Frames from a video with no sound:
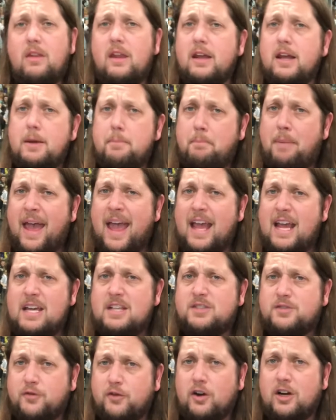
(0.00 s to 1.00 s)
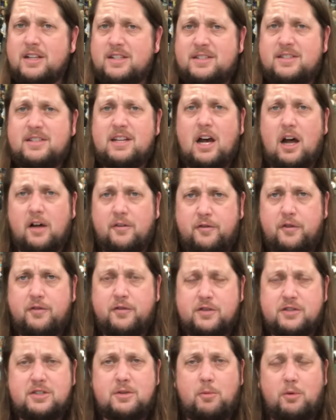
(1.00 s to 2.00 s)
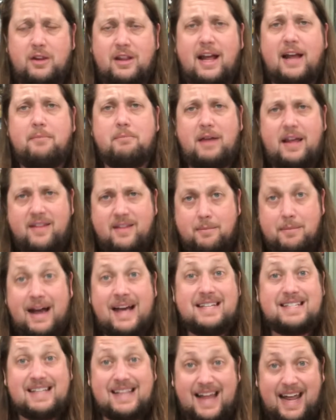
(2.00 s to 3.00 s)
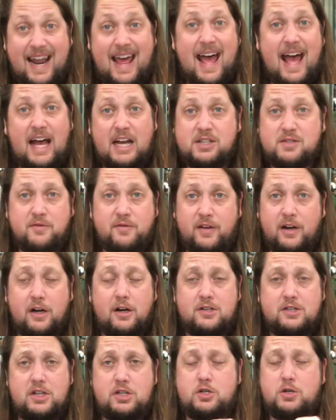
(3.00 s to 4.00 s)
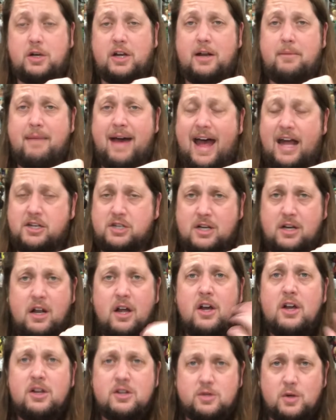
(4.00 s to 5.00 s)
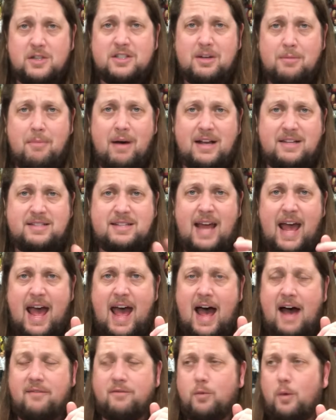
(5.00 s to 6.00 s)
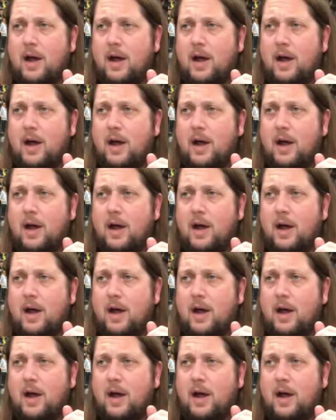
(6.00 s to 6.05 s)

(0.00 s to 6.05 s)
It pays for itself if you're someone like me that buys a lot of action figures, as you can imagine, so it's a must-have.